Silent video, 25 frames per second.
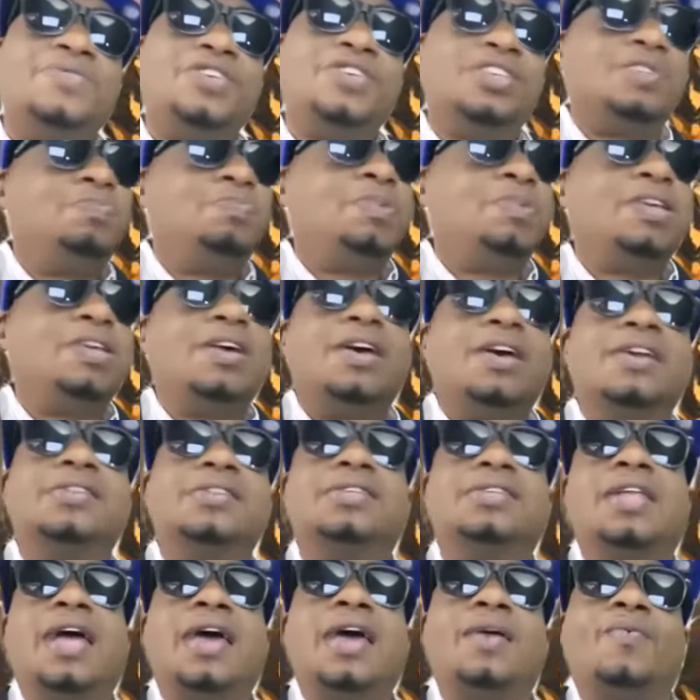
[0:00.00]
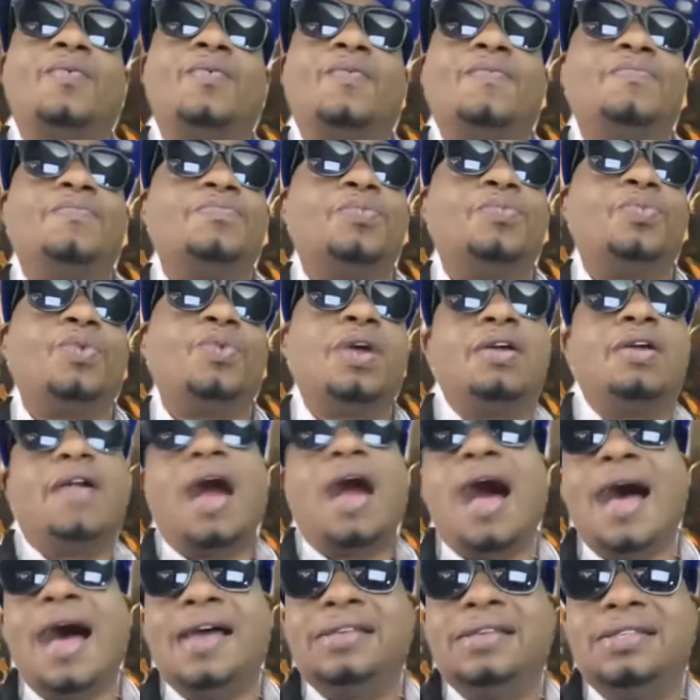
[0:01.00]
just because like
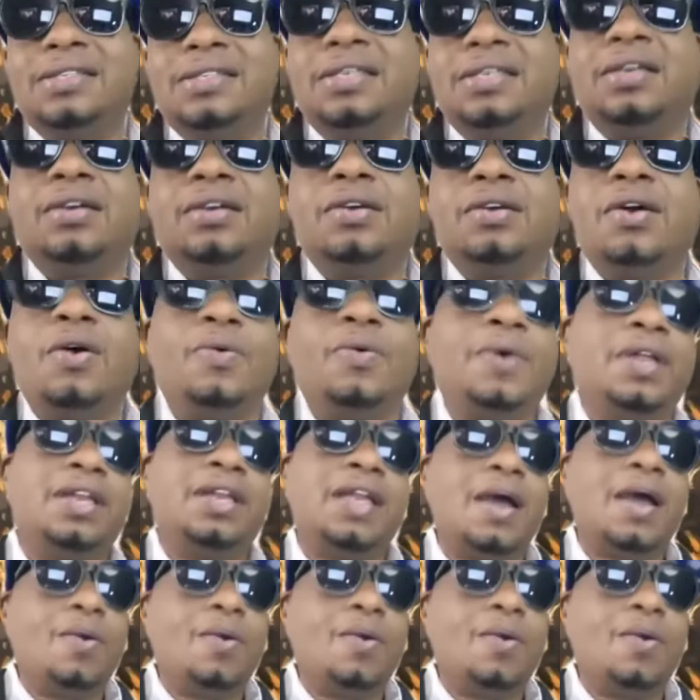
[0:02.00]
where I see it going.